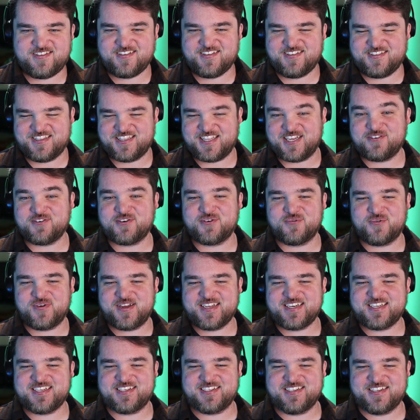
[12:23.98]
They were
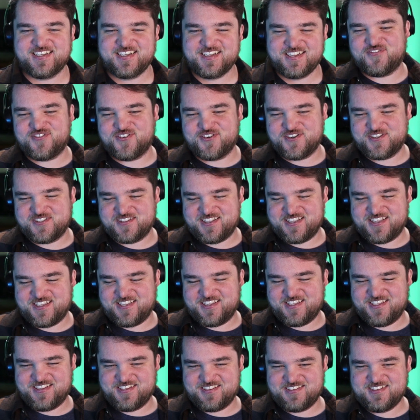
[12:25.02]
waiting for
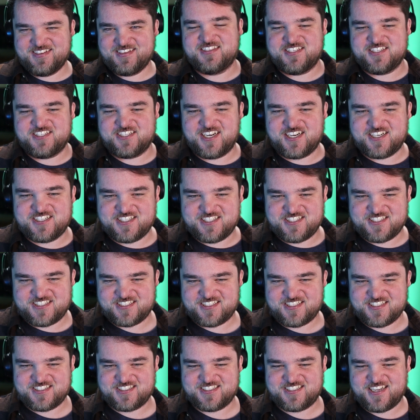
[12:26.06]
the judges
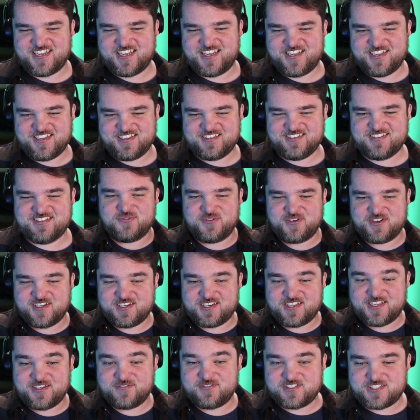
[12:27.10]
to say, we're going
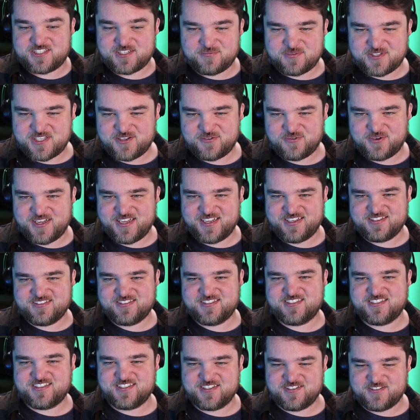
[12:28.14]
to give you some leeway
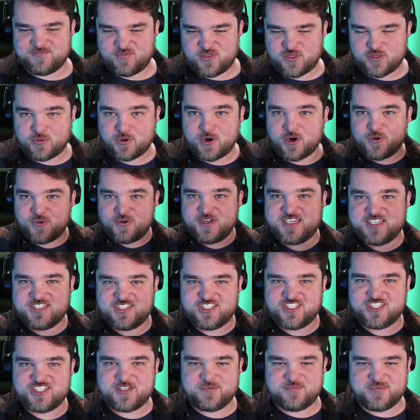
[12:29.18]
to throw in
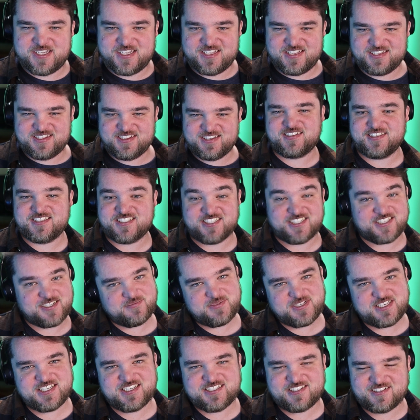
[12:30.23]
Jimmy, because
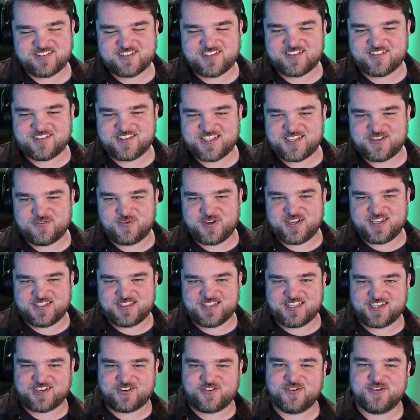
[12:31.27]
Jimmy needs a little leeway in
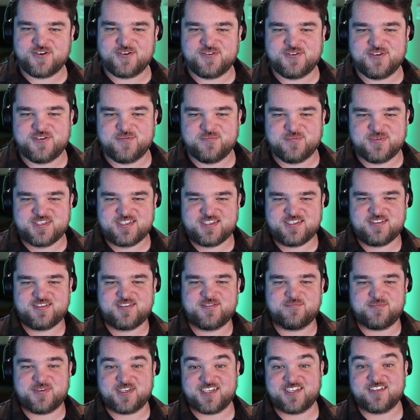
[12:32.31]
that courtroom.
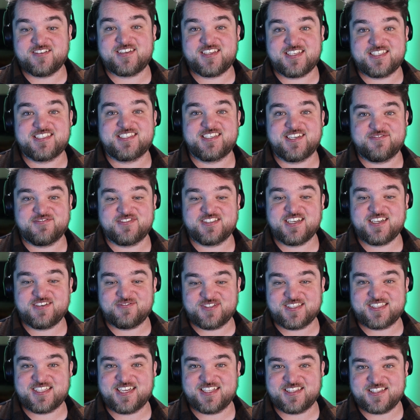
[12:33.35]
But he'll get stuff done
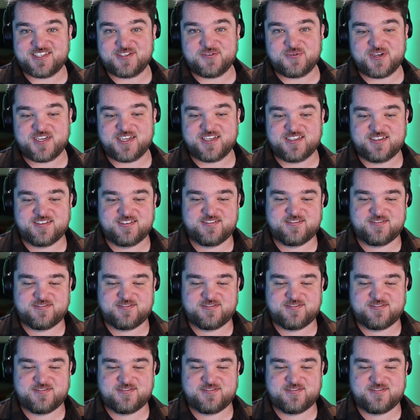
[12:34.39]
with that leeway.